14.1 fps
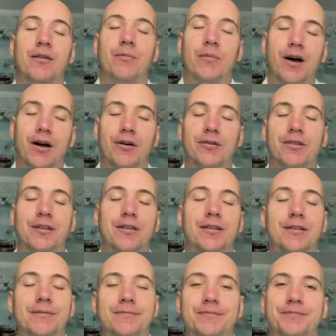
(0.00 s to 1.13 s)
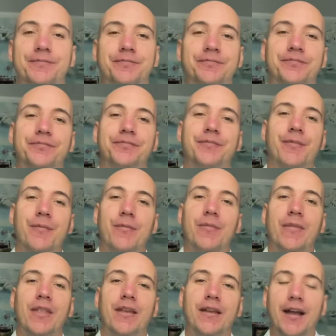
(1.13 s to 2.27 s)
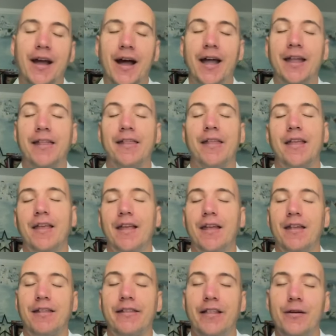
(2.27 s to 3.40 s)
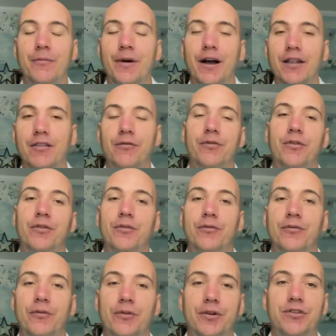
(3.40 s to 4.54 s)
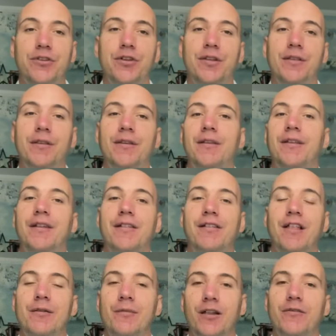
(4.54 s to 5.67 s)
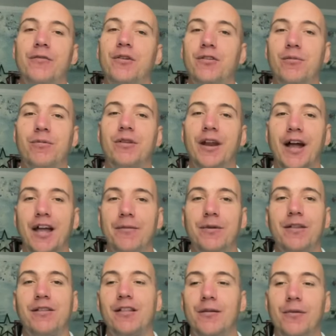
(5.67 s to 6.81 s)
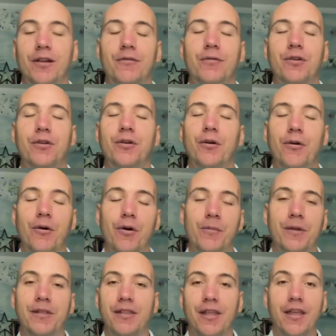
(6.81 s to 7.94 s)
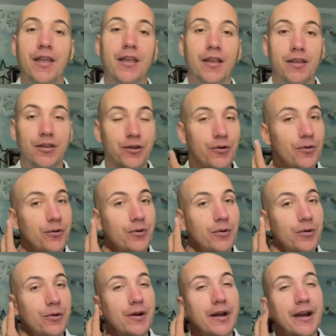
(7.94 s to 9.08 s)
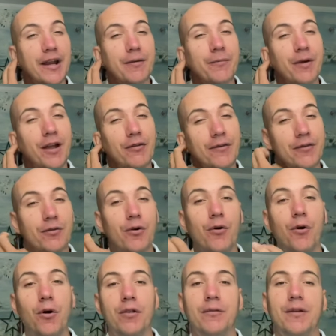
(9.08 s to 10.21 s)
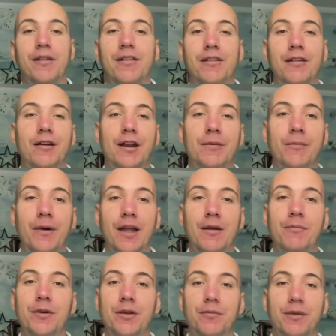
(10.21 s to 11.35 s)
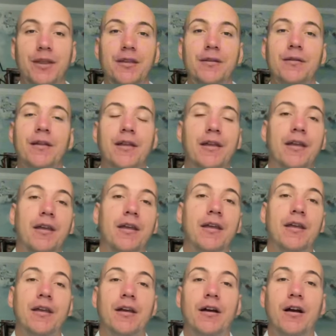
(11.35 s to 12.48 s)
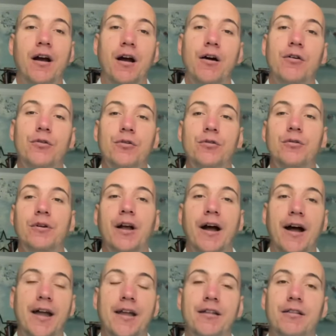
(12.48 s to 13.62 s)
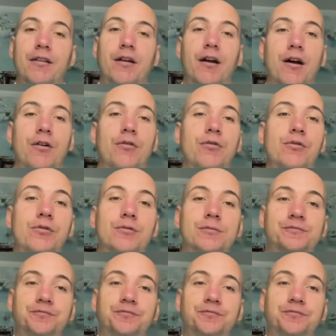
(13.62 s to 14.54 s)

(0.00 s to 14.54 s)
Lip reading: about it. Guys, Selamat for watching, Selamat for subscribing, Selamat for your comments. You always remember me, how kind, how